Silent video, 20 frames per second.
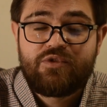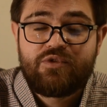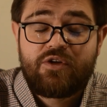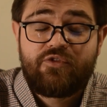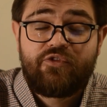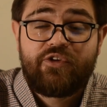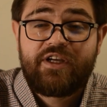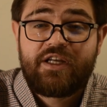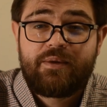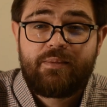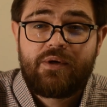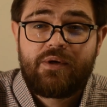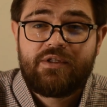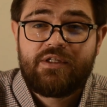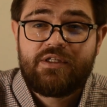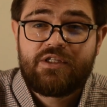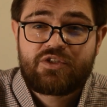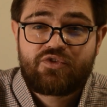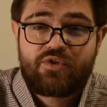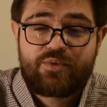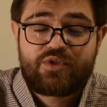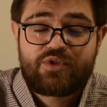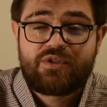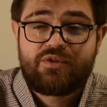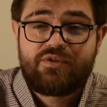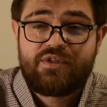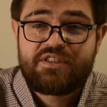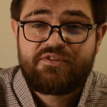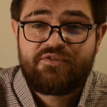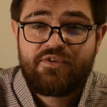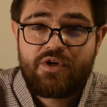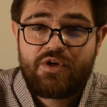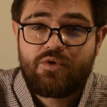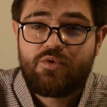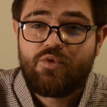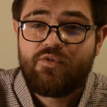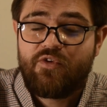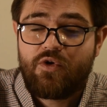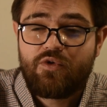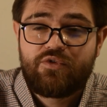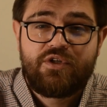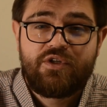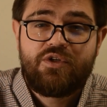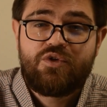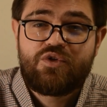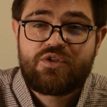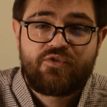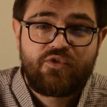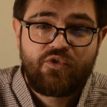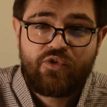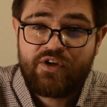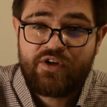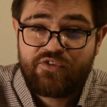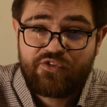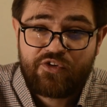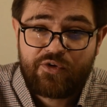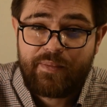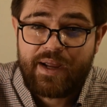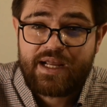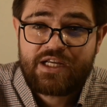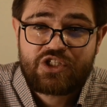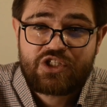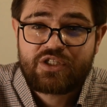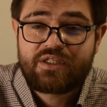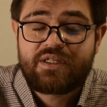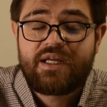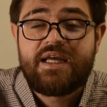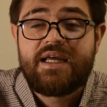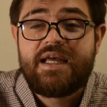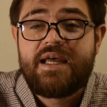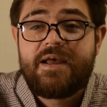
Don't forget about the description to this video with all the useful information.